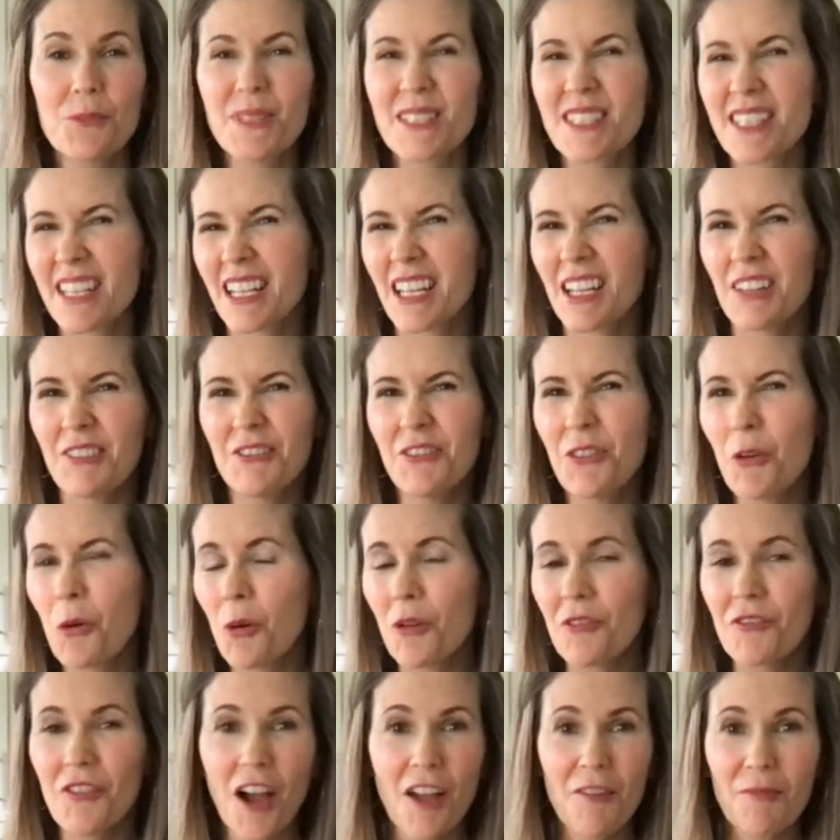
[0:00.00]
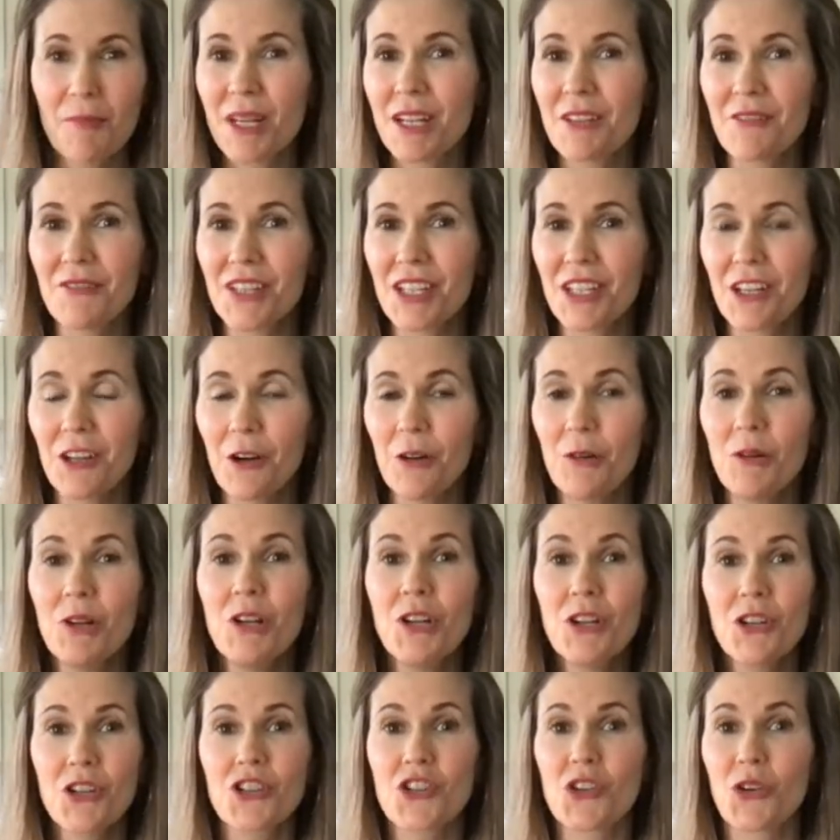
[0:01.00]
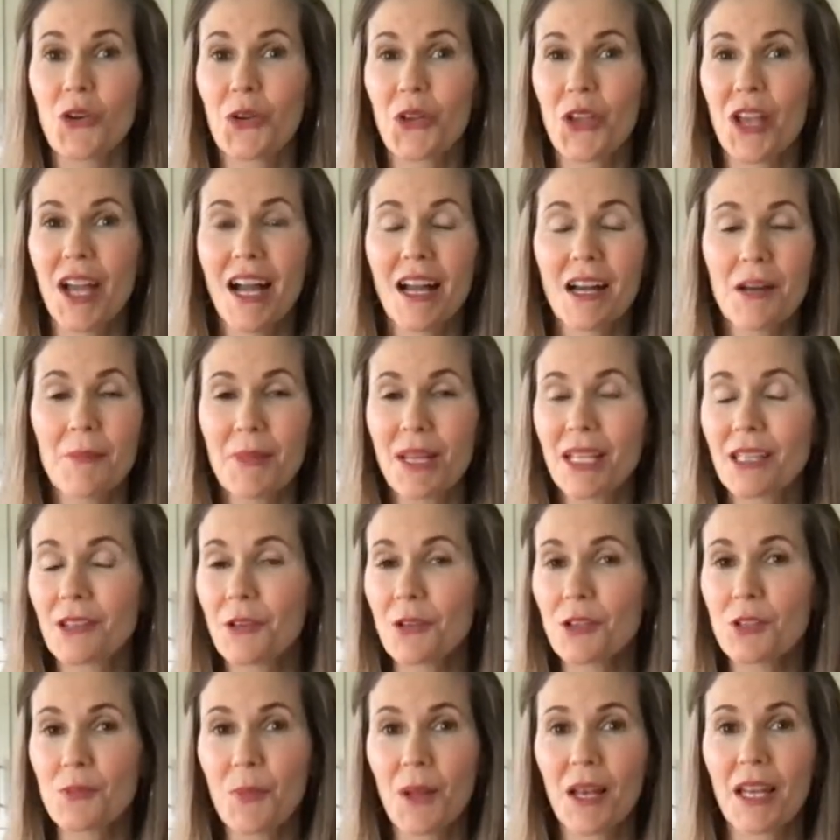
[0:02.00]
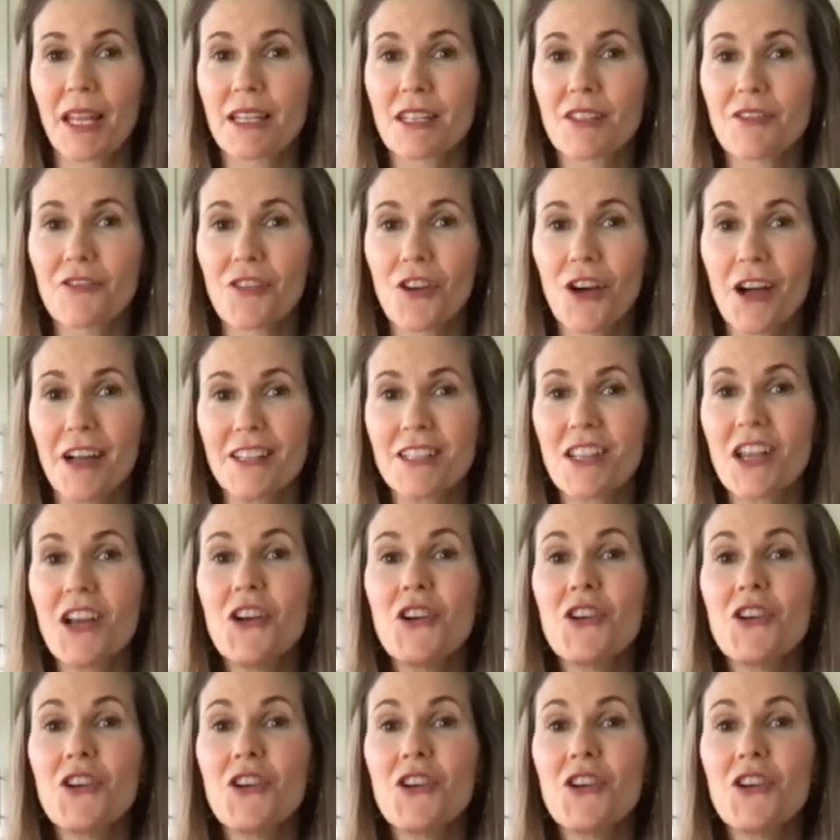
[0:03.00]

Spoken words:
It's like a 4 or 5 minute video showing you how to make those polenta fries.